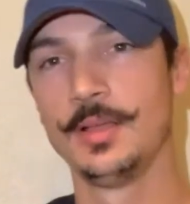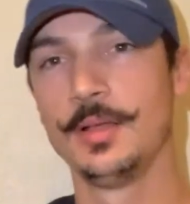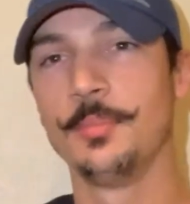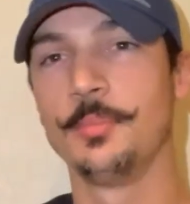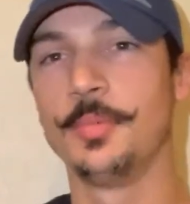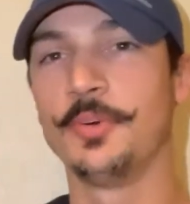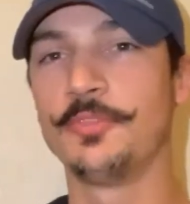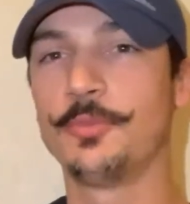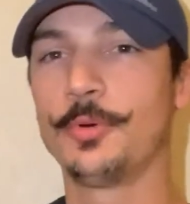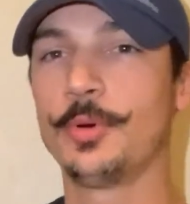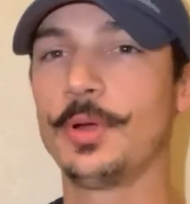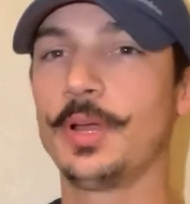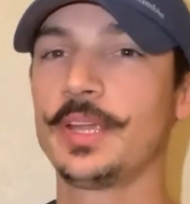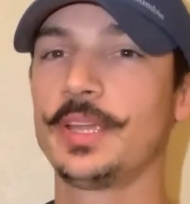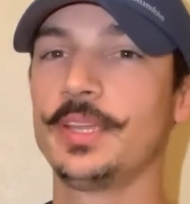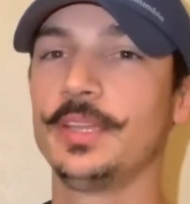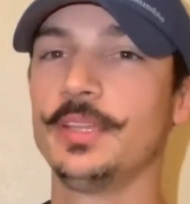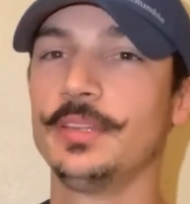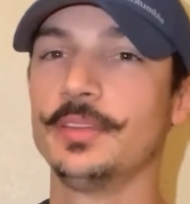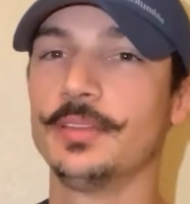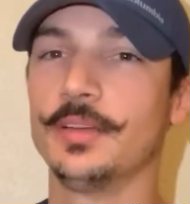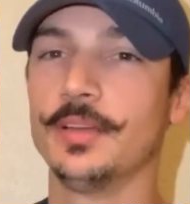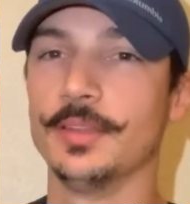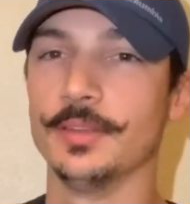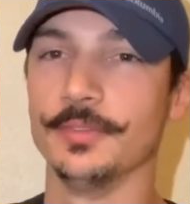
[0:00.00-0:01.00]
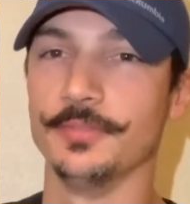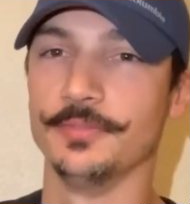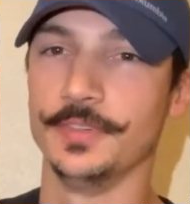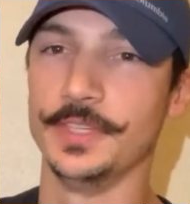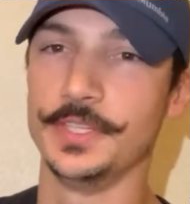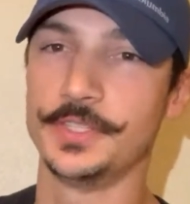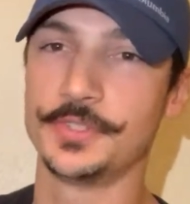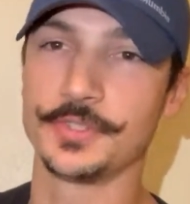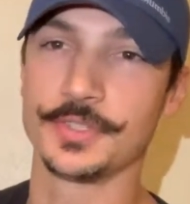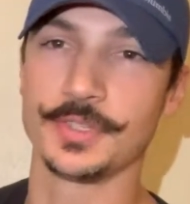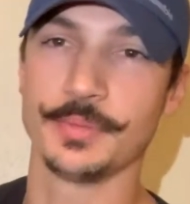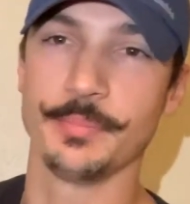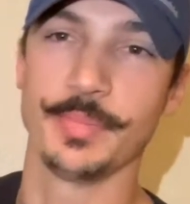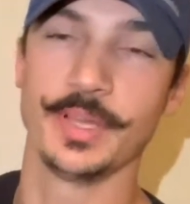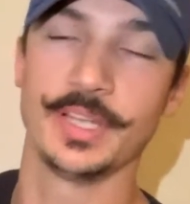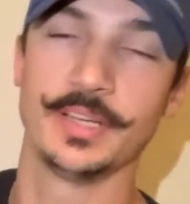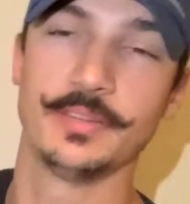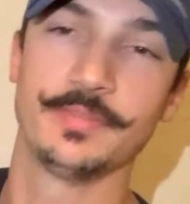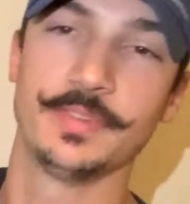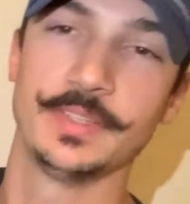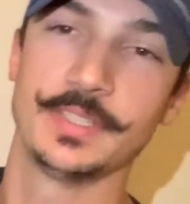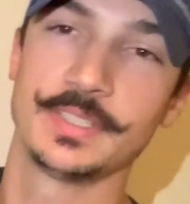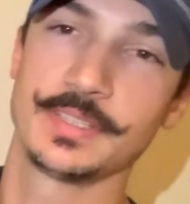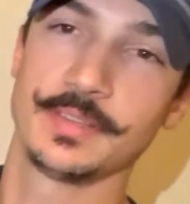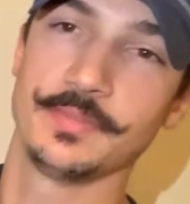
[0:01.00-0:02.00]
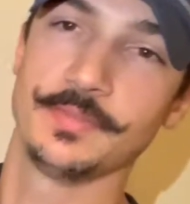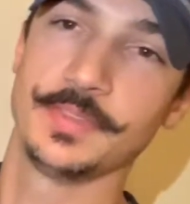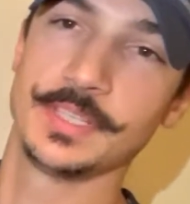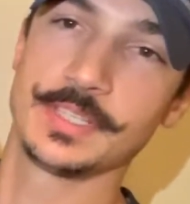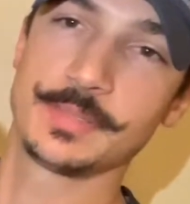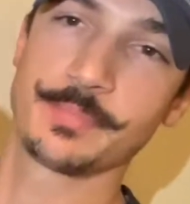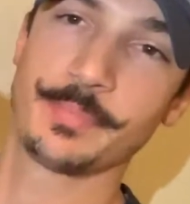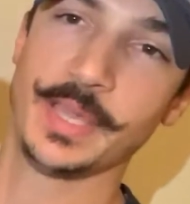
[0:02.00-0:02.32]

Before I get into all the features and benefits of this